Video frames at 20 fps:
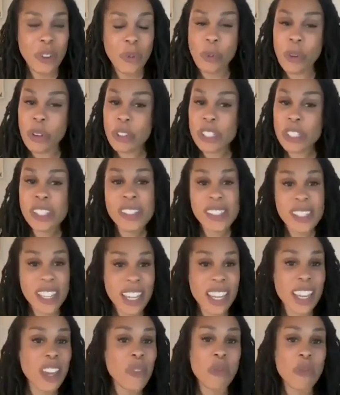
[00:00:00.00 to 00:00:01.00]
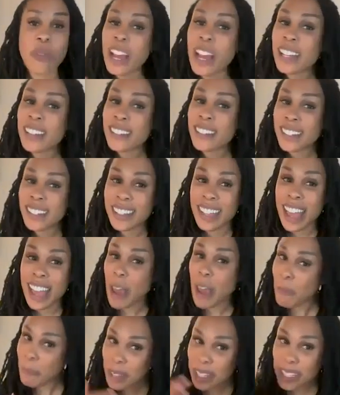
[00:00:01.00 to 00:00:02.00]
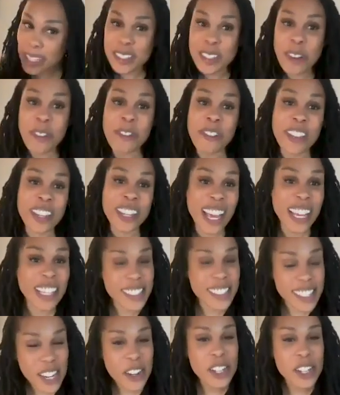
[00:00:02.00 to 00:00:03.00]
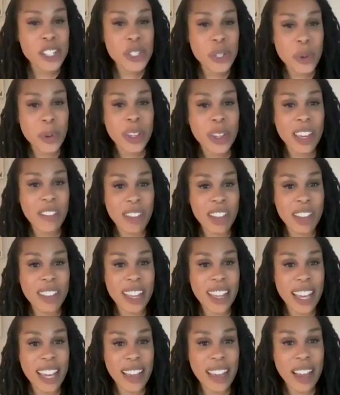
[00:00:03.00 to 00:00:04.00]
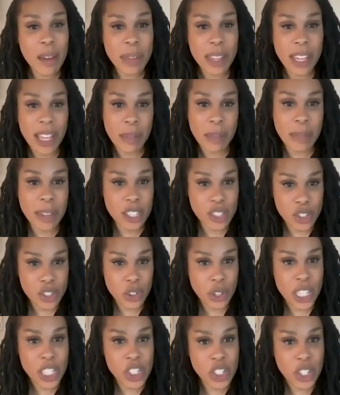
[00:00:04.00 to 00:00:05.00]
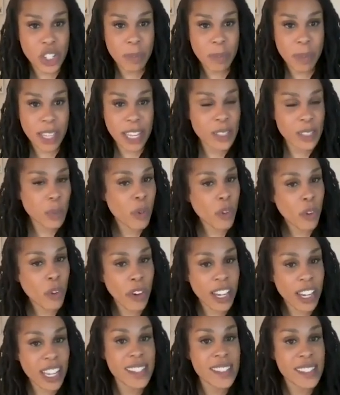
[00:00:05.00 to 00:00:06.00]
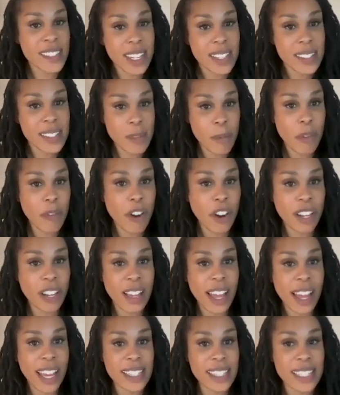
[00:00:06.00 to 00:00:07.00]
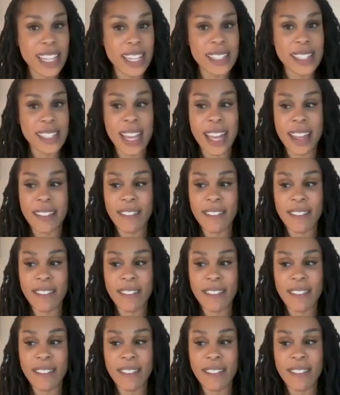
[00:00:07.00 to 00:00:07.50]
We will see what happens over the next year or two, given the incoming administration, because we've already seen some of our clients have